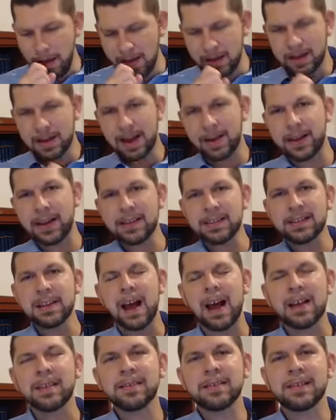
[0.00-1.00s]
Now, he's
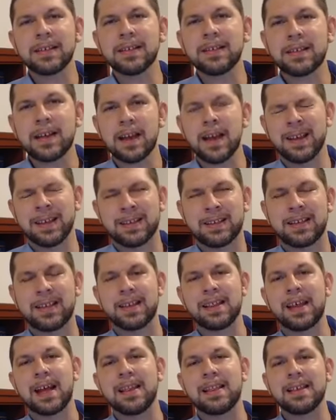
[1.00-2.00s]
not
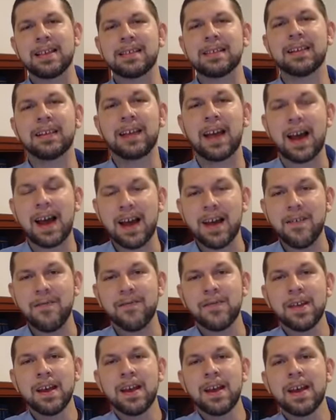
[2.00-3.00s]
suggesting that this
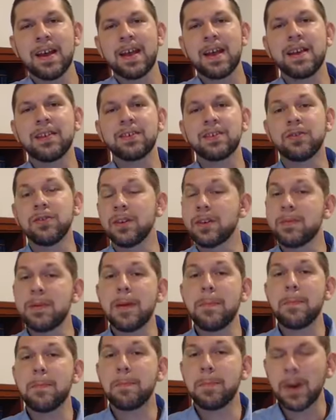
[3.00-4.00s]
life is going to
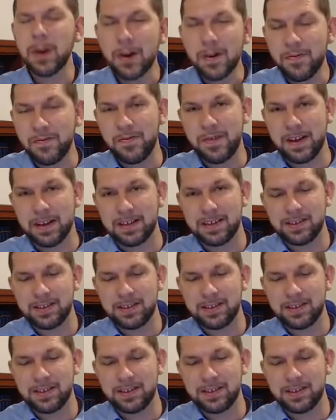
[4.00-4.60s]
be perfect.